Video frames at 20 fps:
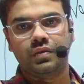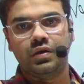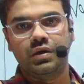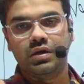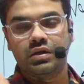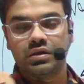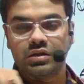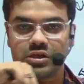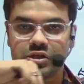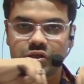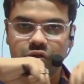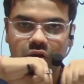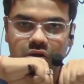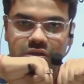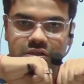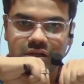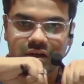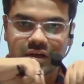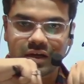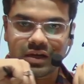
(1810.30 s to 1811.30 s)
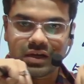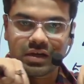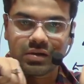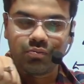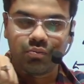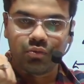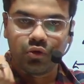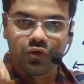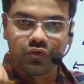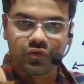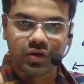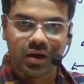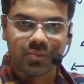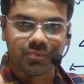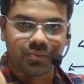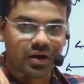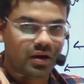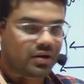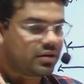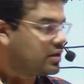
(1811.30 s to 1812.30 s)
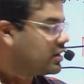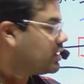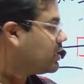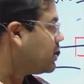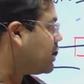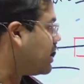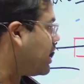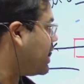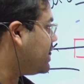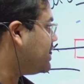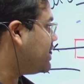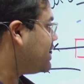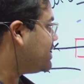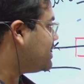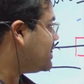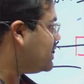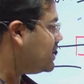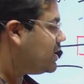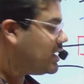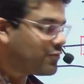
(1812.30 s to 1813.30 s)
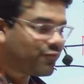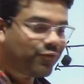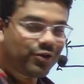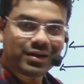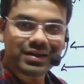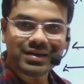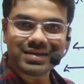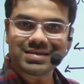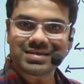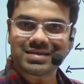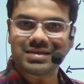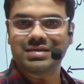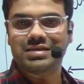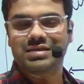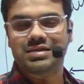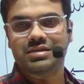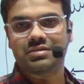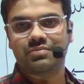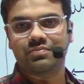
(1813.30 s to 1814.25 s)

These rocks are getting moved apart, and at equal distance,